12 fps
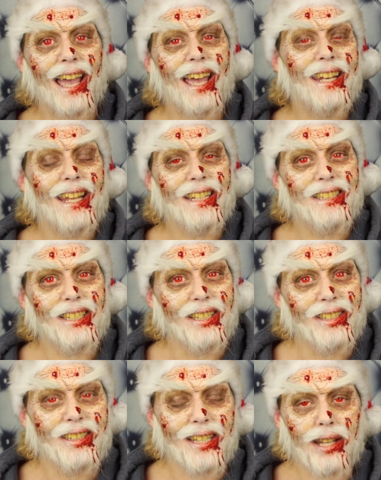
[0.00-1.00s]
And that's
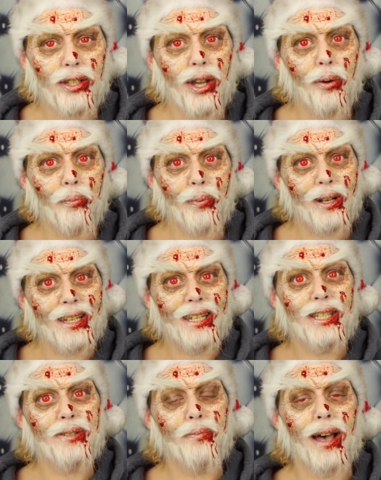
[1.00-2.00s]
it. That
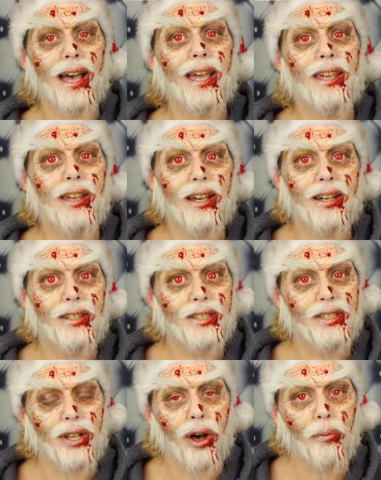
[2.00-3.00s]
completes my
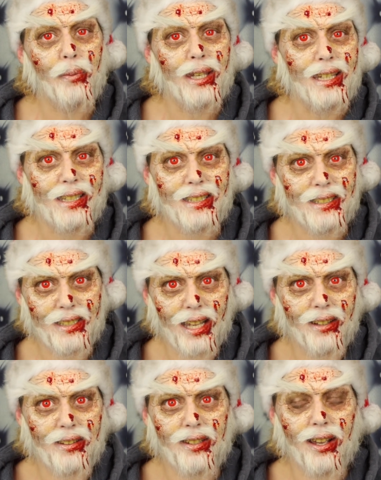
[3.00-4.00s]
zombie
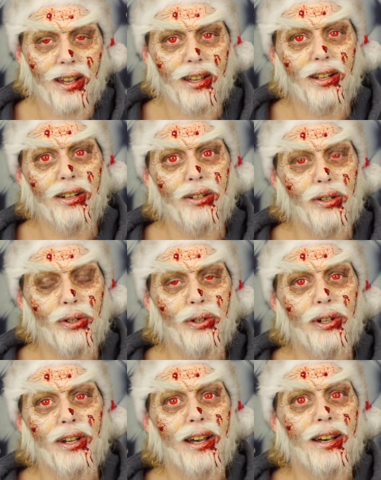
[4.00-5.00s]
Santa
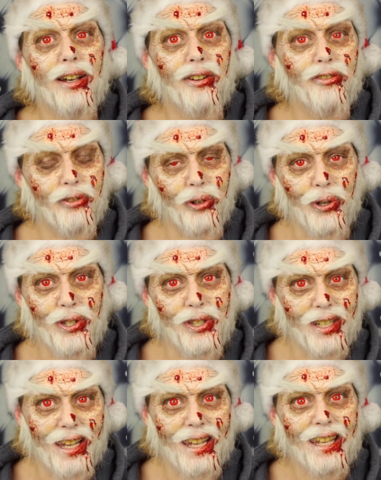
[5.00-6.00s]
look for
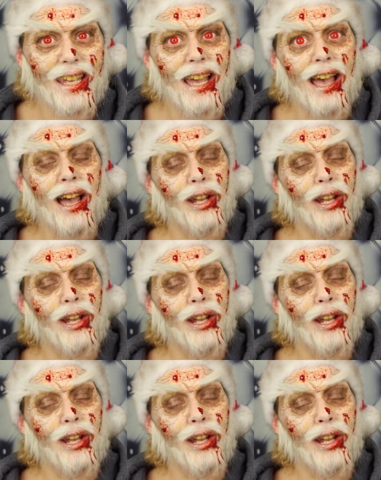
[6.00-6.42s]
today.